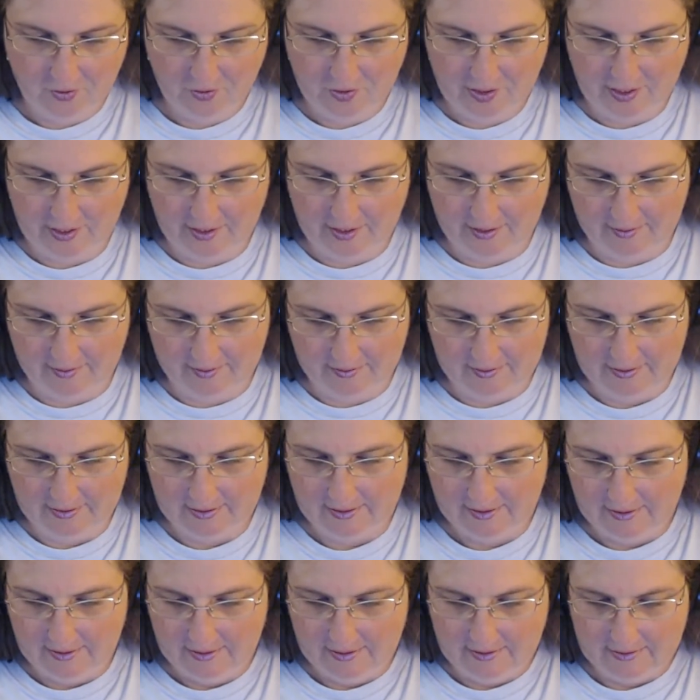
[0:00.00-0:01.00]
Okay,
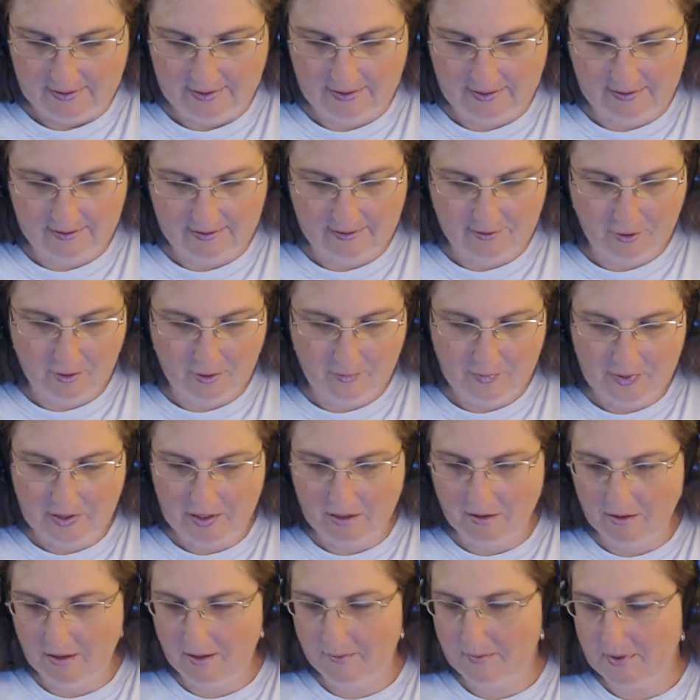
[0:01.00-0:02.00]
now
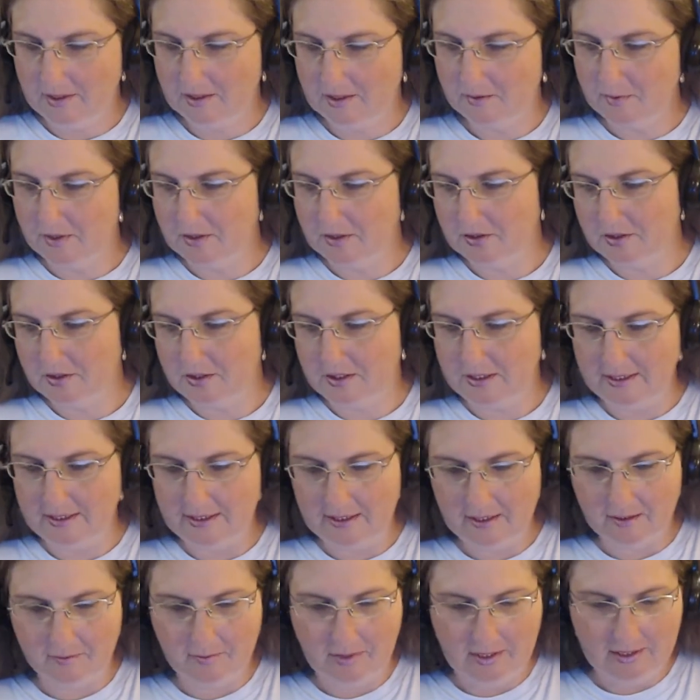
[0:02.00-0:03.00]
Lenormand are not my specialty,
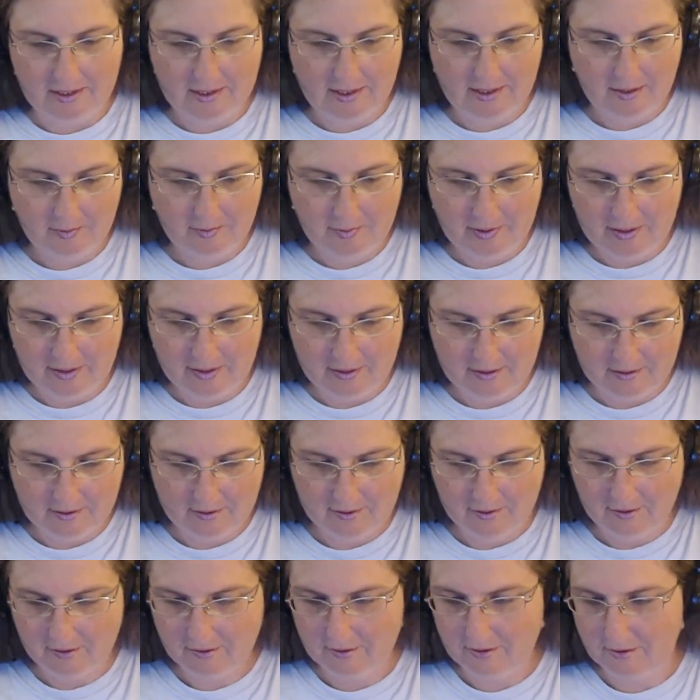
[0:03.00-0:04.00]
so it might take me a
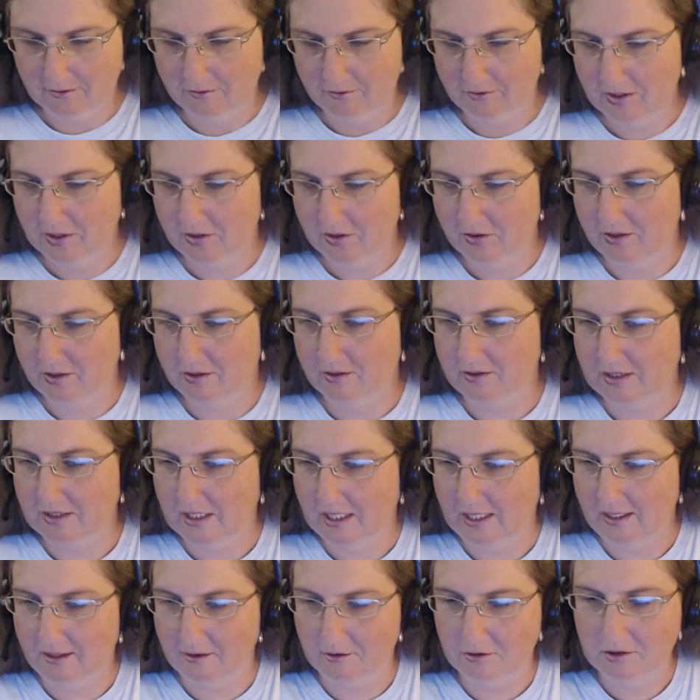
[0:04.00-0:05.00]
little longer to figure those
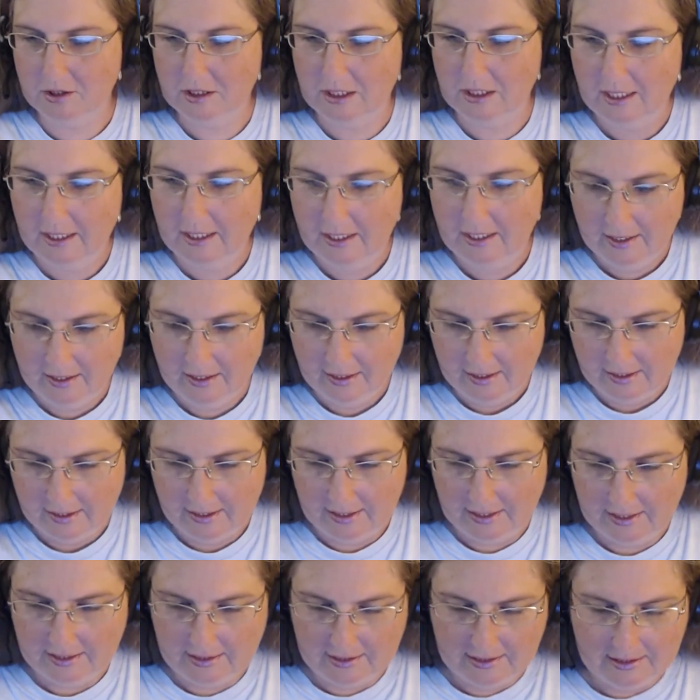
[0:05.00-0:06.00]
out
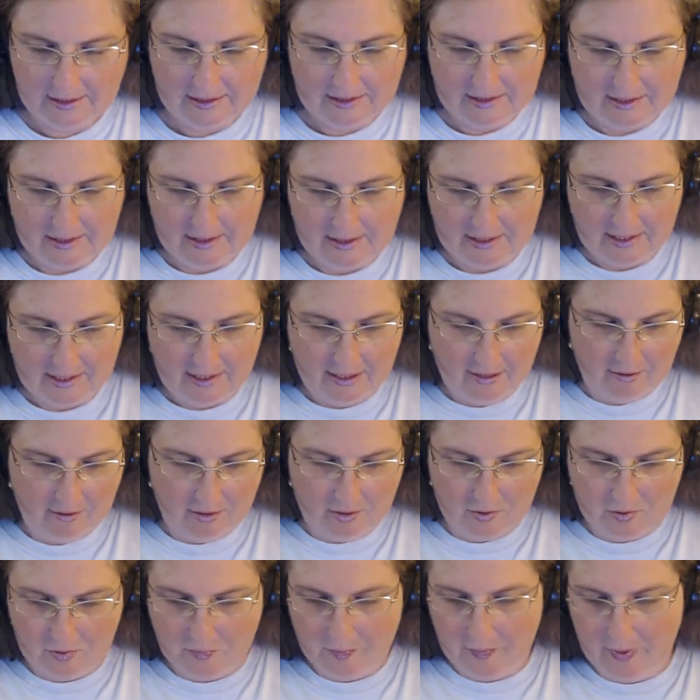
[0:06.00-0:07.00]
than it does the
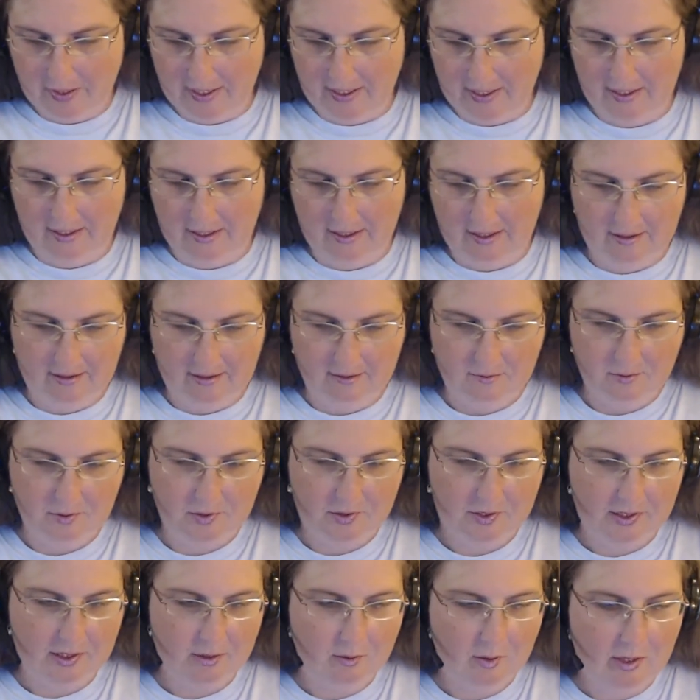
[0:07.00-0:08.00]
tarots, but
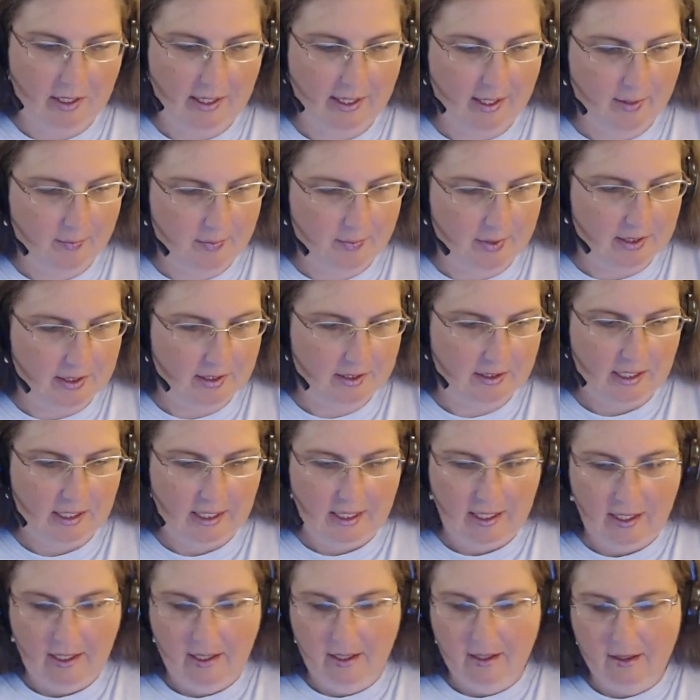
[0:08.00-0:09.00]
we'll see what happens.
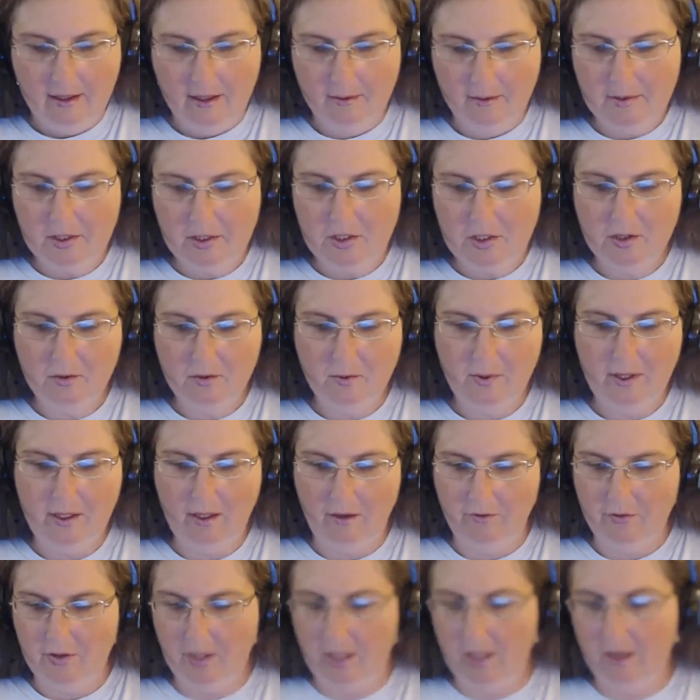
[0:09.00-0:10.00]
Let me just read
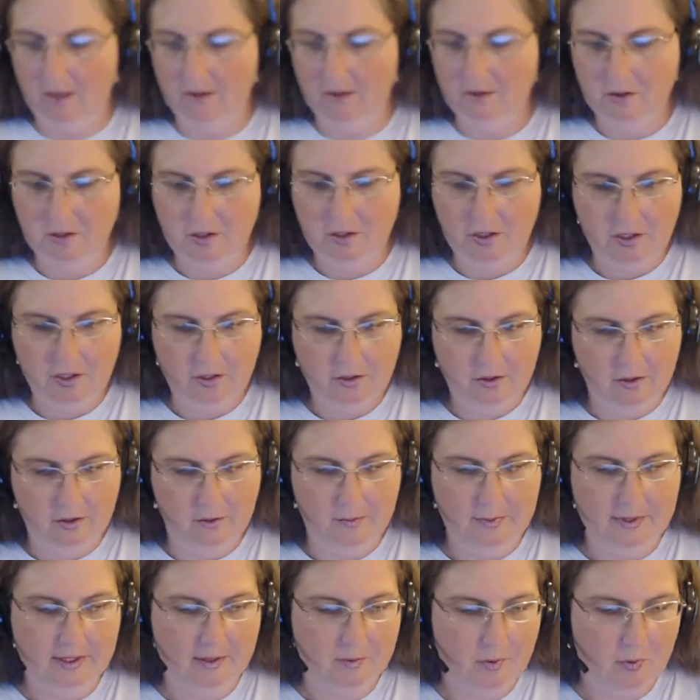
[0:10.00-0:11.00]
off the cards to
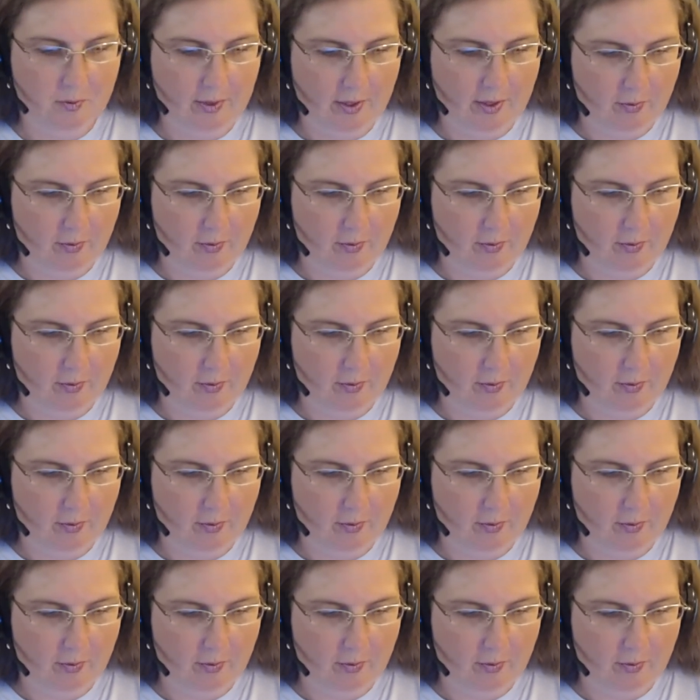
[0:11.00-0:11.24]
you, Ms.